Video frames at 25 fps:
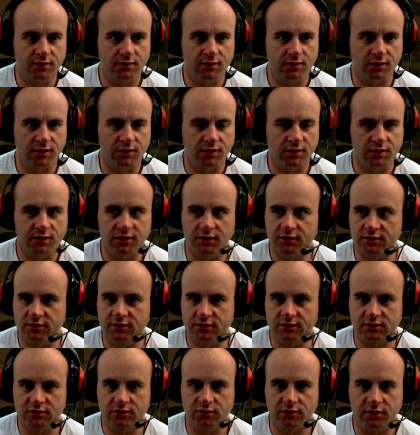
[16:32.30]
I need to get
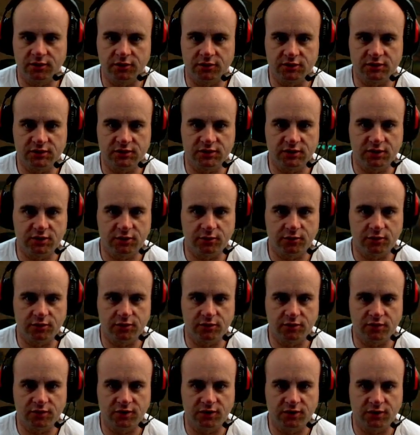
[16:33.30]
this greater scale bone
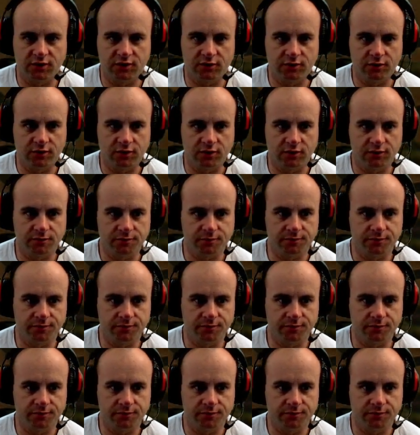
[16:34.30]
down. There we go.